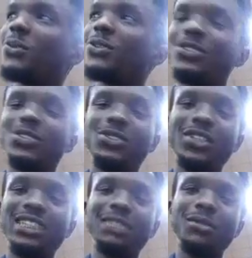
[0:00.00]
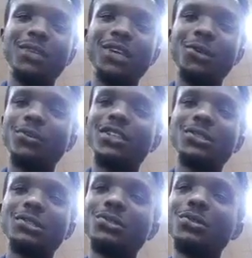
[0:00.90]
but just remember your
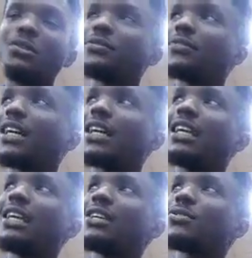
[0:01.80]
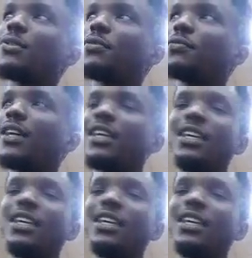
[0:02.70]
progression: do, fa, so, fa.